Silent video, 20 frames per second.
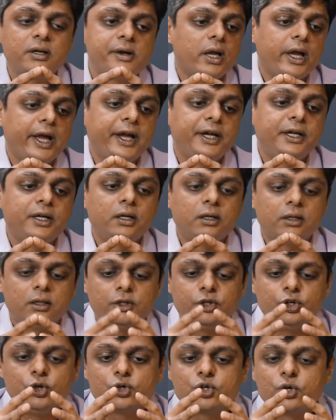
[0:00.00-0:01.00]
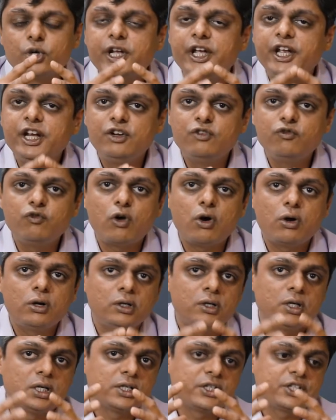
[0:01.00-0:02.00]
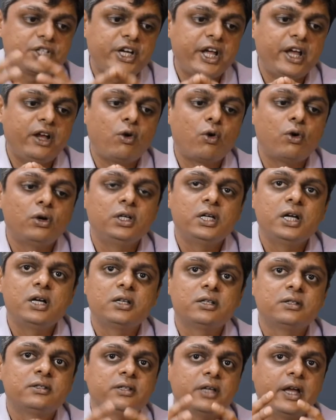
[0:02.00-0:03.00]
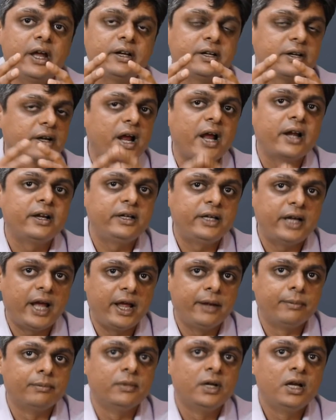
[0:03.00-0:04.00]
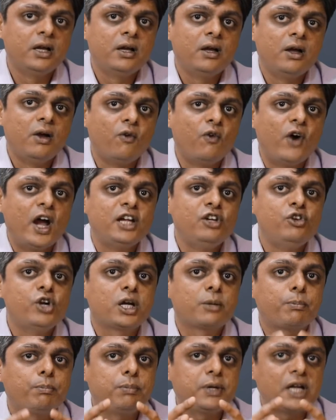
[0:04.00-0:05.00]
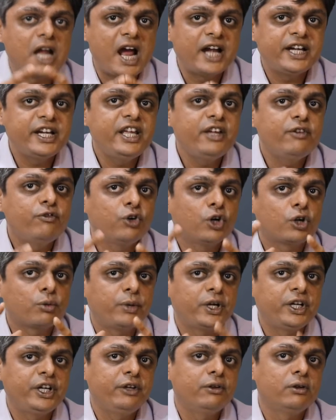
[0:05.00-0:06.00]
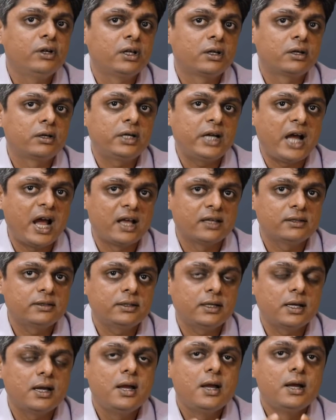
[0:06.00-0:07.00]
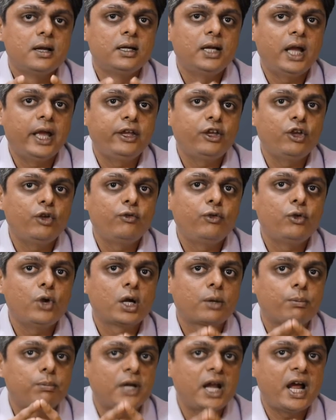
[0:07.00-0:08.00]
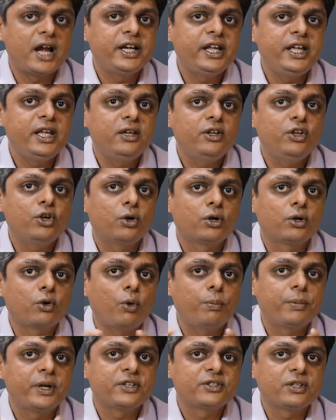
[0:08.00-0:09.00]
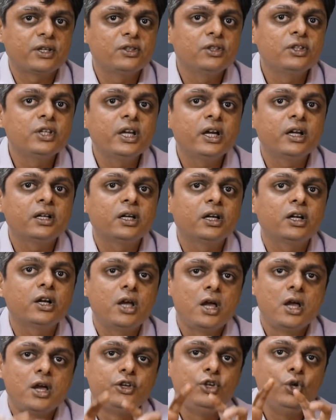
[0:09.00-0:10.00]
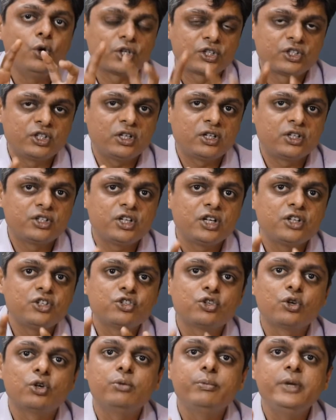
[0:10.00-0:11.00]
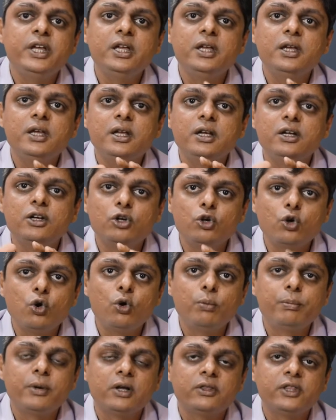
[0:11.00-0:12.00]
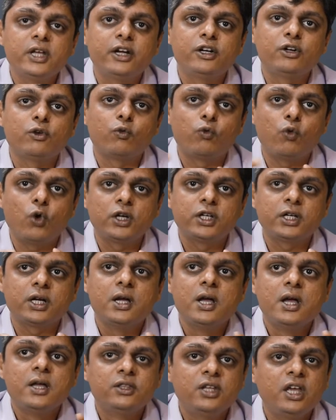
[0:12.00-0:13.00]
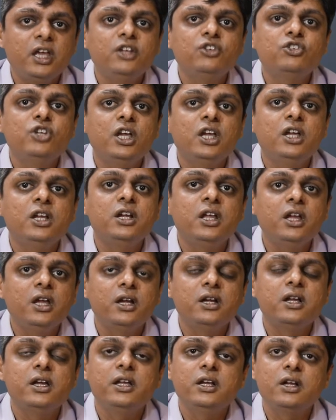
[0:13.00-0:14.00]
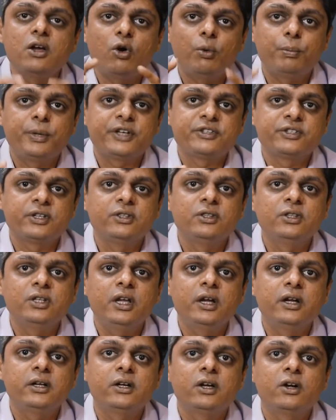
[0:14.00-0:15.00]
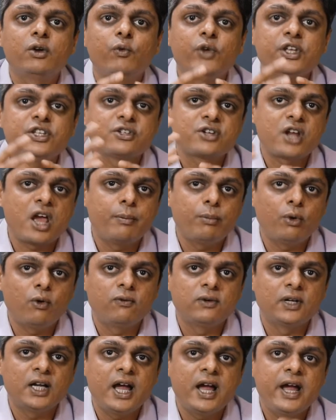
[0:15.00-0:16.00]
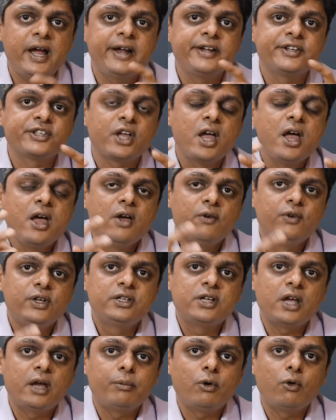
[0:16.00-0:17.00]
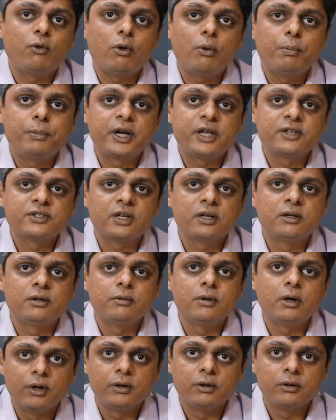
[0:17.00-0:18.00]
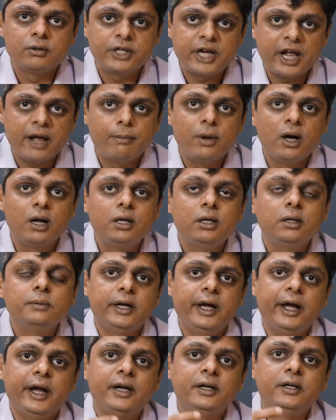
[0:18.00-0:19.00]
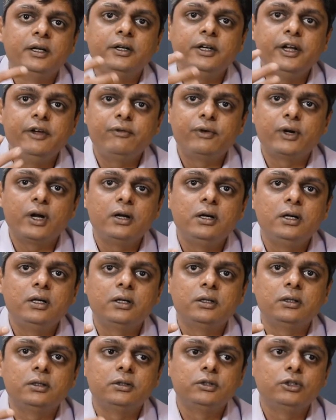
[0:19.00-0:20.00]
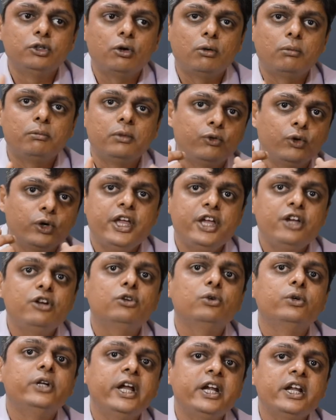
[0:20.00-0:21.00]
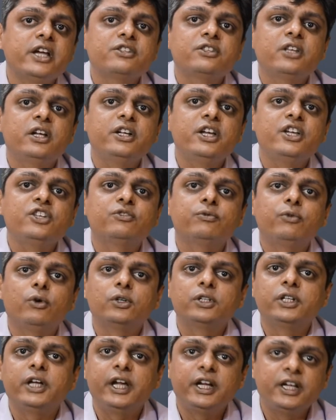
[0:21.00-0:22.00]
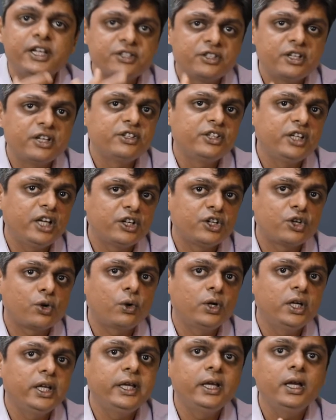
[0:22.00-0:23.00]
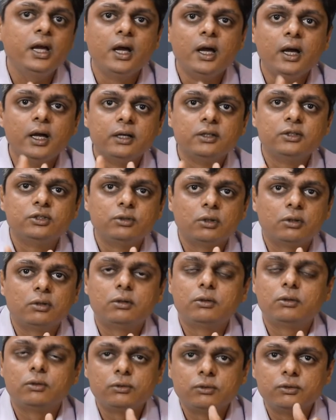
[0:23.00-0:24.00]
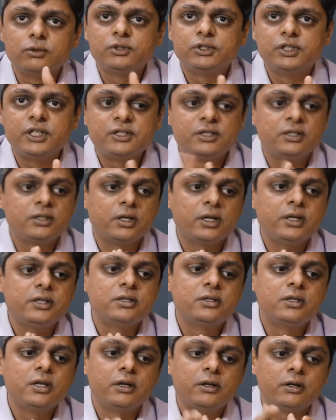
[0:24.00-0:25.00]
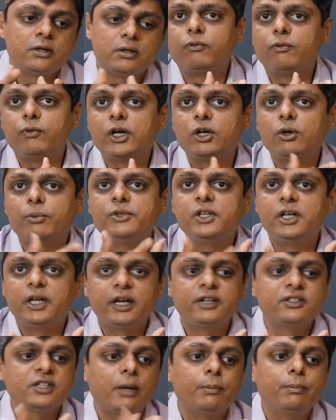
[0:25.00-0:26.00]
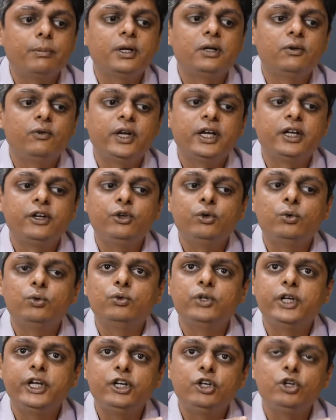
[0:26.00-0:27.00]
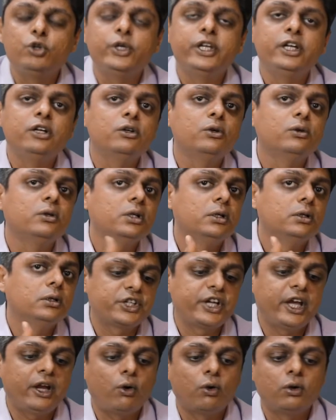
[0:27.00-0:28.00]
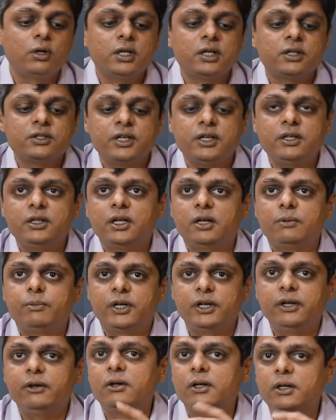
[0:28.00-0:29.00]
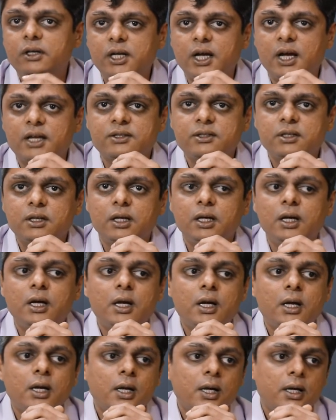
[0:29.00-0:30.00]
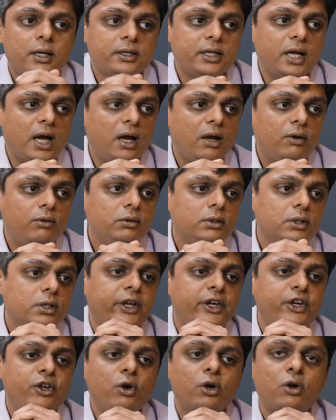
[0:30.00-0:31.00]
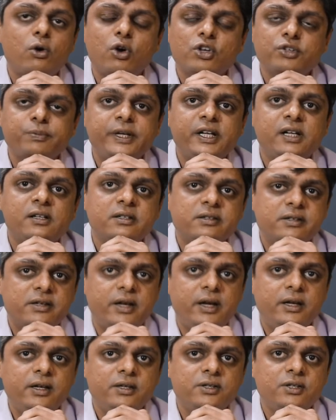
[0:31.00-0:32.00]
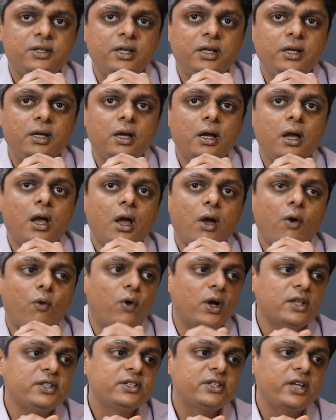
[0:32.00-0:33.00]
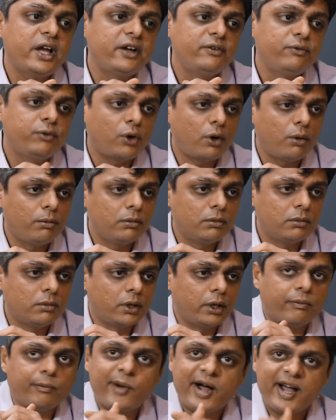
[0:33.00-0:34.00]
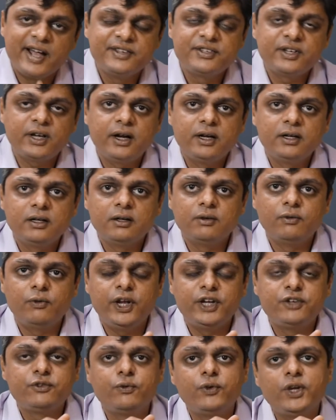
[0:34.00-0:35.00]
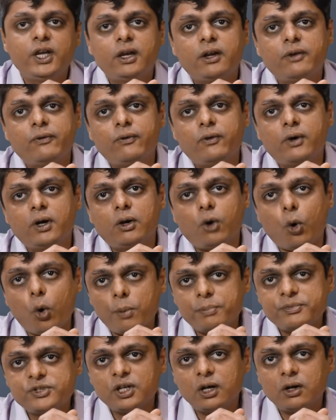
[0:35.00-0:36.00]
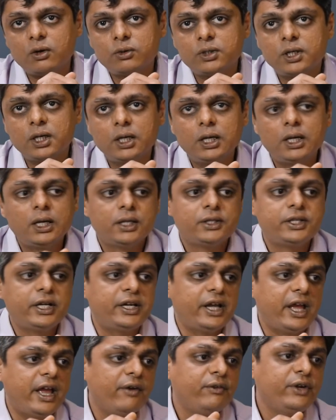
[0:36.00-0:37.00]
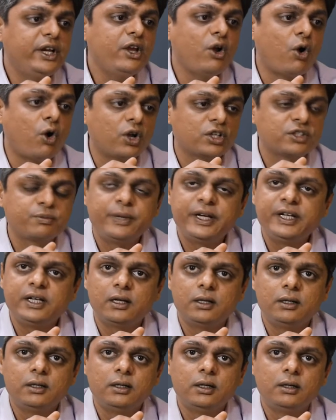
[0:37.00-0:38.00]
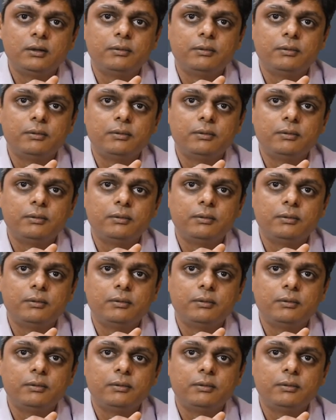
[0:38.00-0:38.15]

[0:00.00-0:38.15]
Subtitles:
And you should involve stakeholders at the right time while you are planning for particular task. Like if you are planning your operation theater, your surgeon should be in loop that what things he need in operation theater, which type of lights, which type of operation table, and different for include anesthetics for the anesthesia trolley. So this is the one of the example where you need to include stakeholders in that particular task. Now in your hospital strategy, one side from my side, what we have observed that every hospital